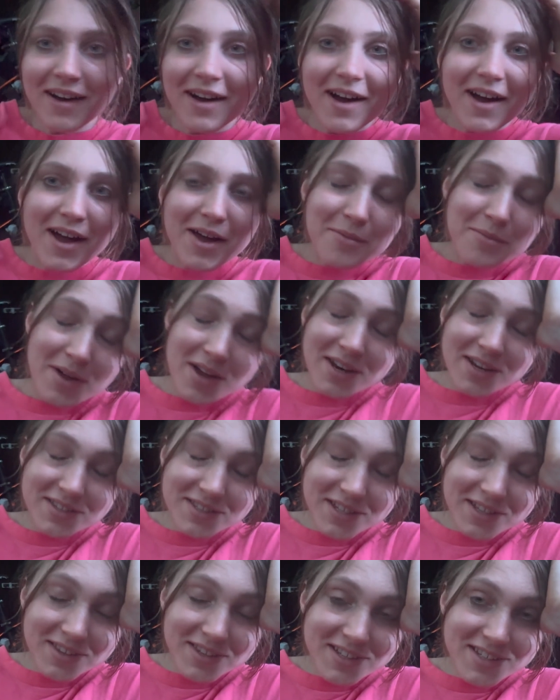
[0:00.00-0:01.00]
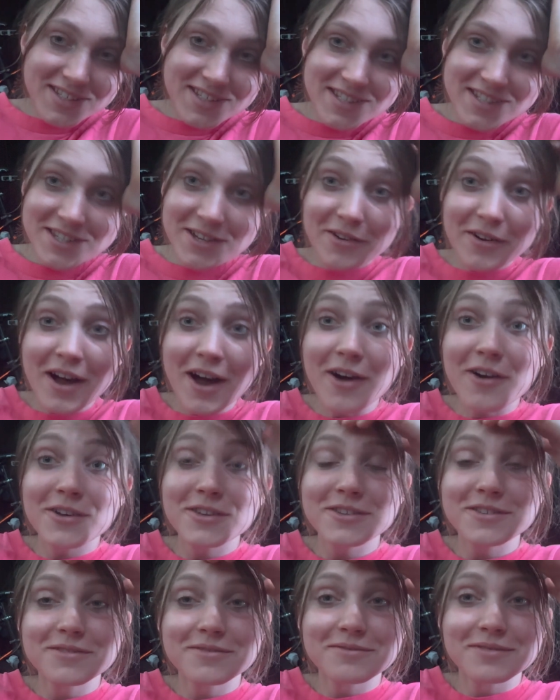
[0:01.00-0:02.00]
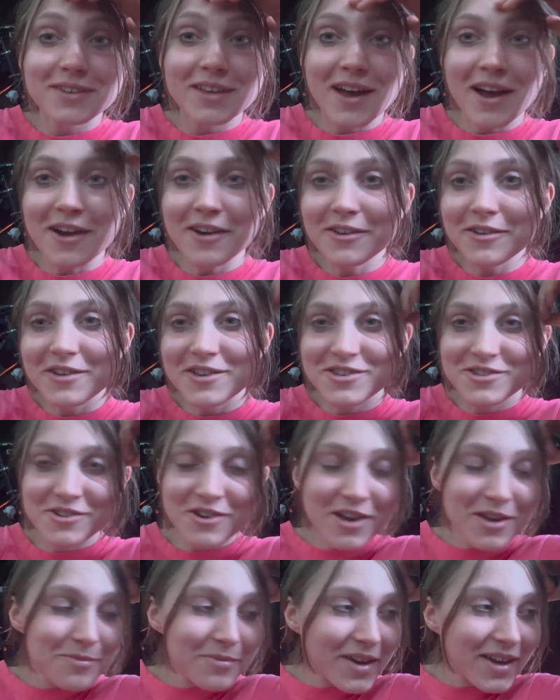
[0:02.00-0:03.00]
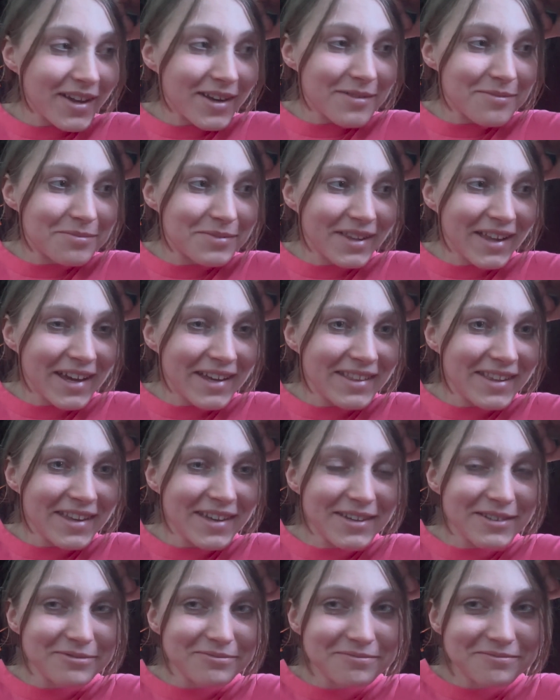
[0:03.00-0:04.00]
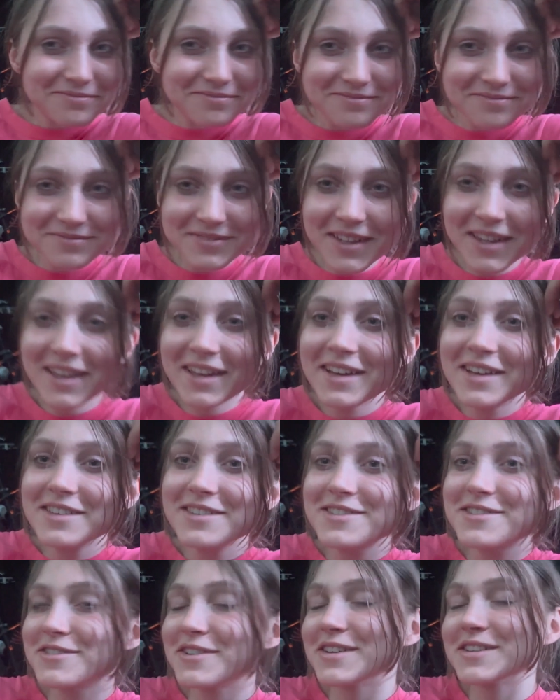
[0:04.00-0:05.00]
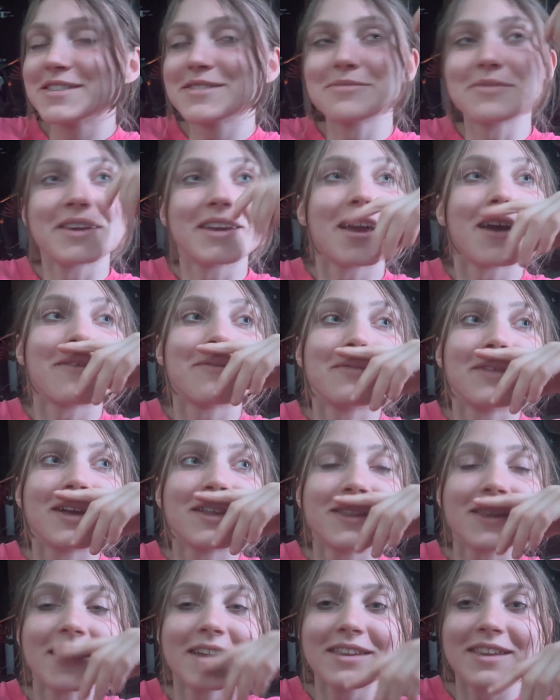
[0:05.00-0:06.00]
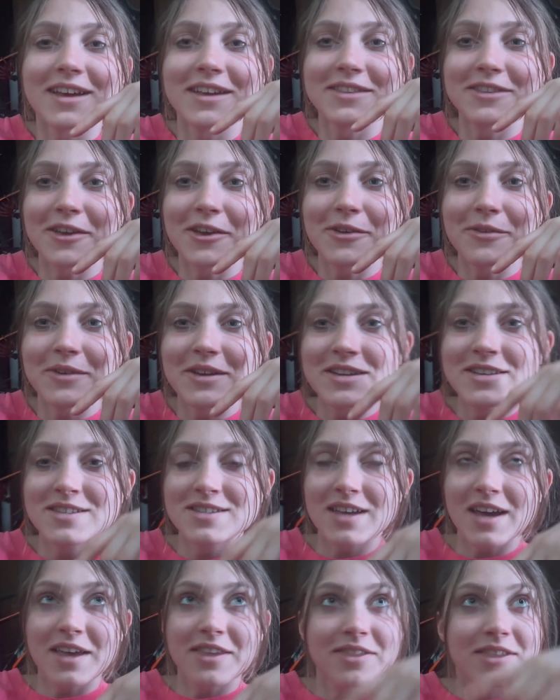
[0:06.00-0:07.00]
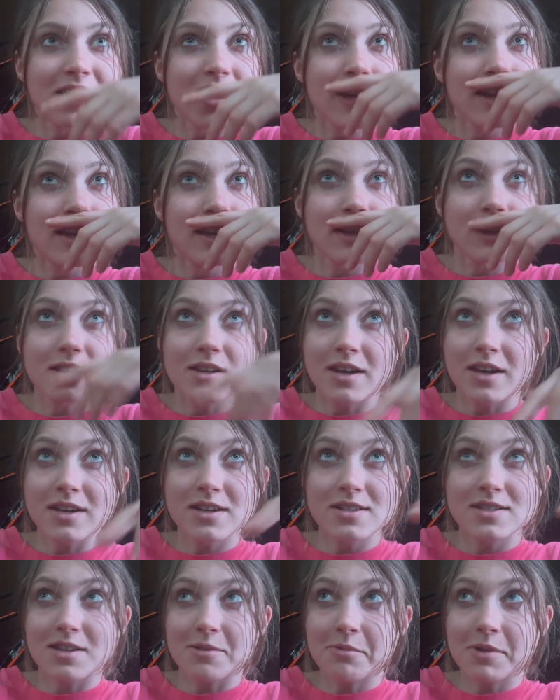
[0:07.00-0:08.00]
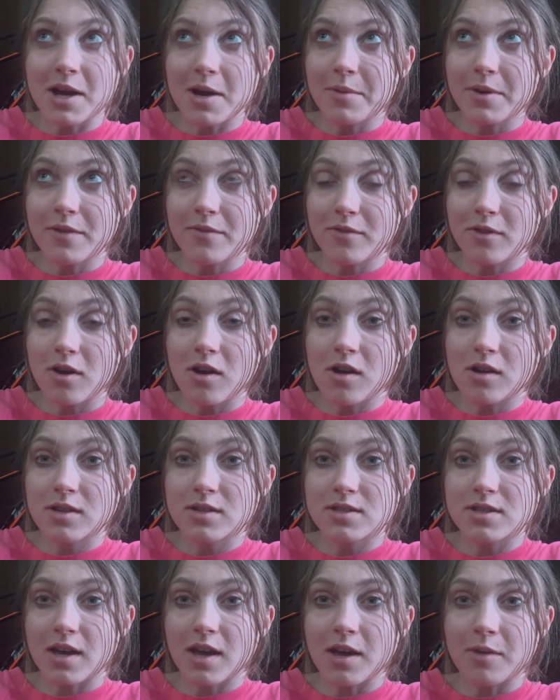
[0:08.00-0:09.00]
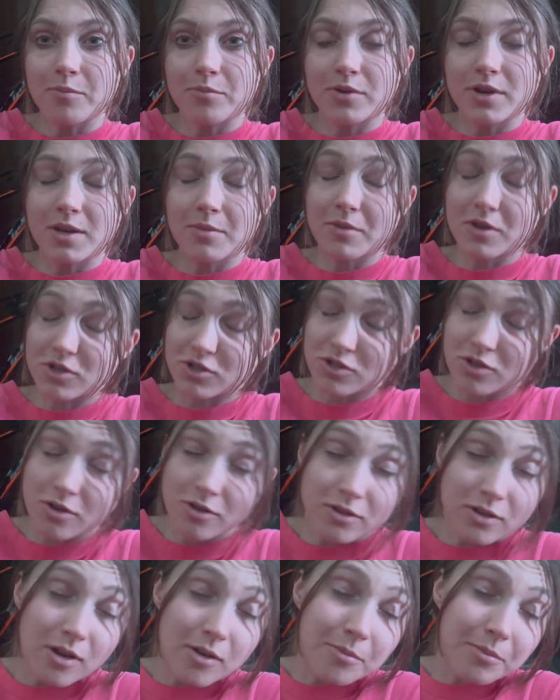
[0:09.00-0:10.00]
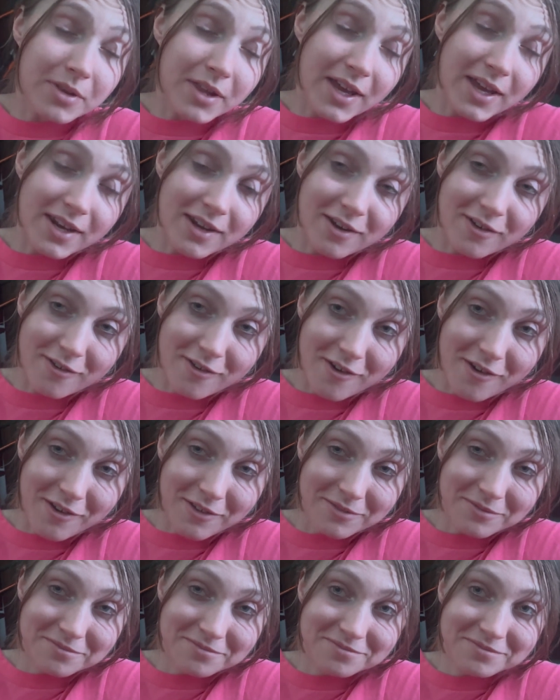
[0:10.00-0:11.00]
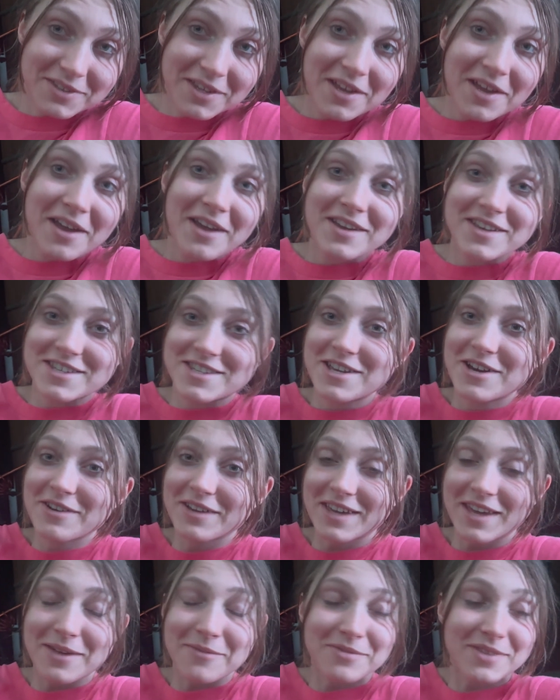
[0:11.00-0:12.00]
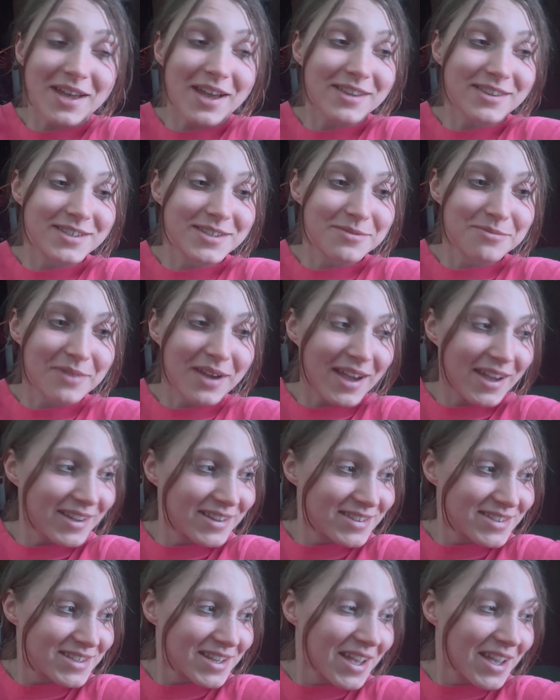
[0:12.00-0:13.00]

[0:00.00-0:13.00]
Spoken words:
I'm editing this, so how are you enjoying my complaining? Trust me, I'm not like that always. I think in the next upcoming vlogs, I pretty much don't complain at all. So keep that in mind.